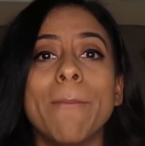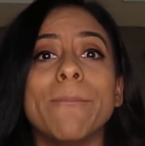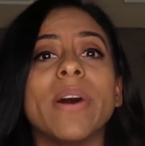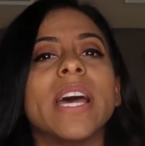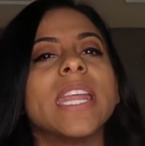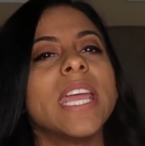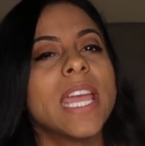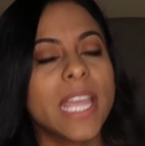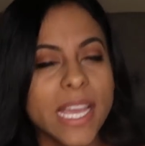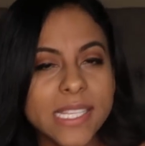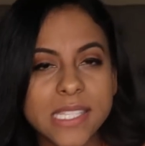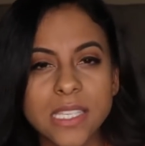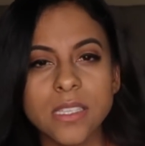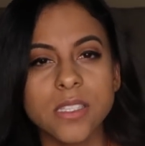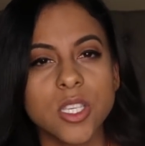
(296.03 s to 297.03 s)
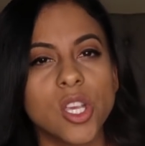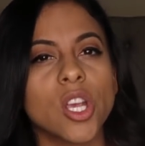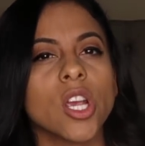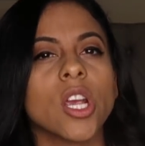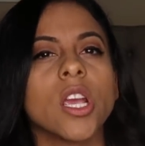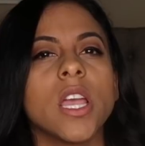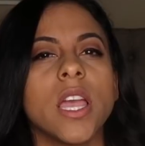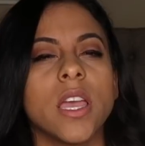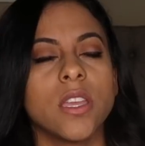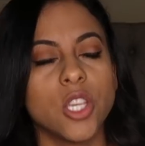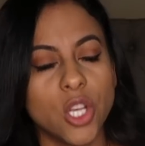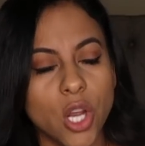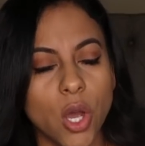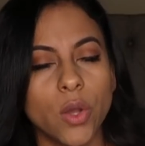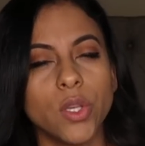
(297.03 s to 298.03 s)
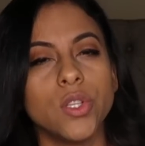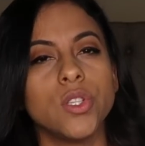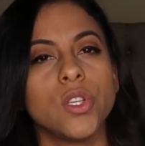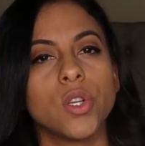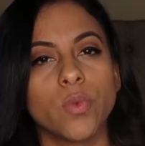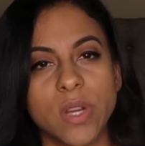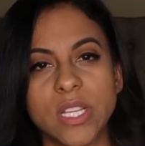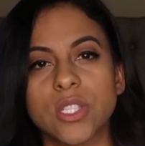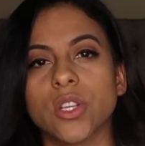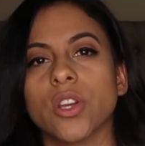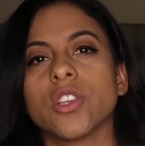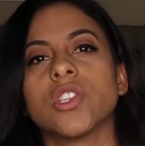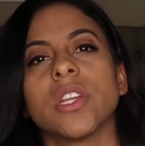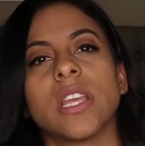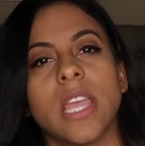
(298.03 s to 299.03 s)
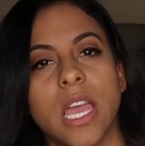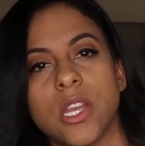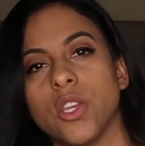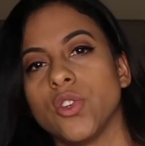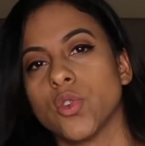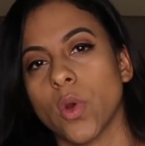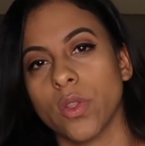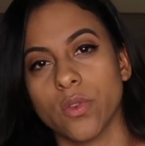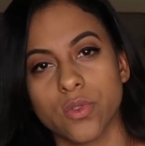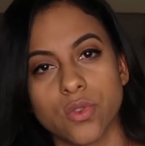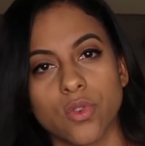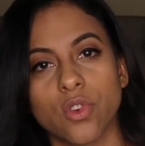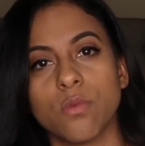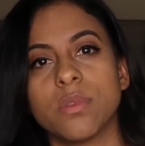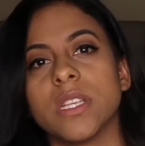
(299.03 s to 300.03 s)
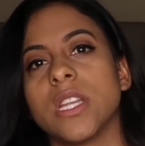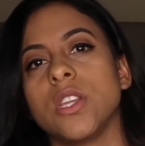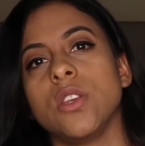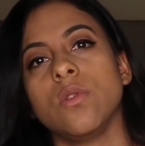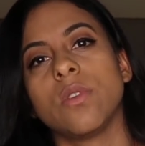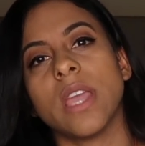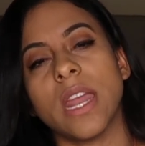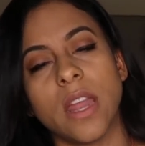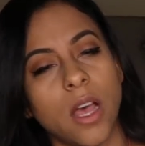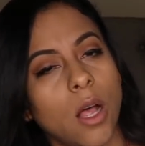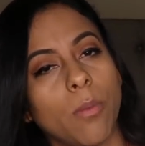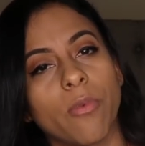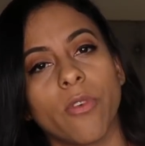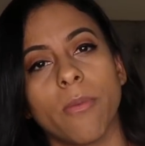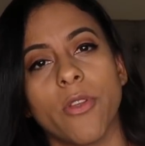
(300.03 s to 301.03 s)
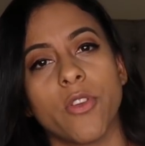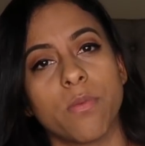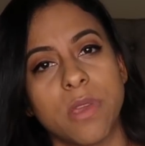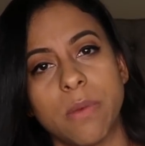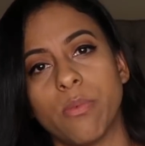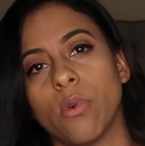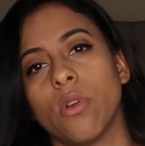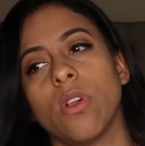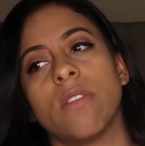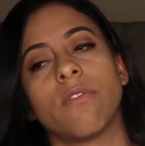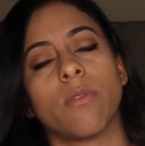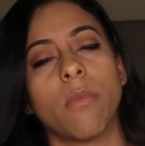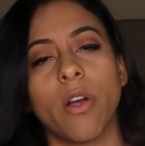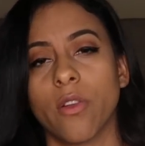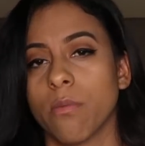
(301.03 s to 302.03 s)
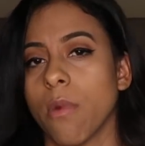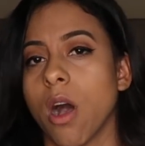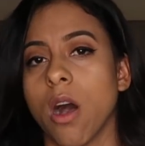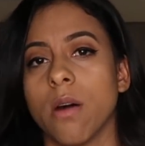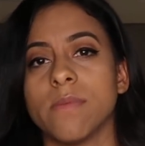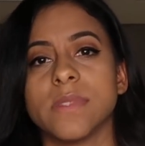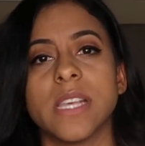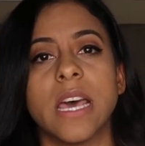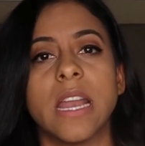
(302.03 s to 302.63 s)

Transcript: But it gets easier, you know, you do your research, and again, you join those groups and you get help from other people and from other moms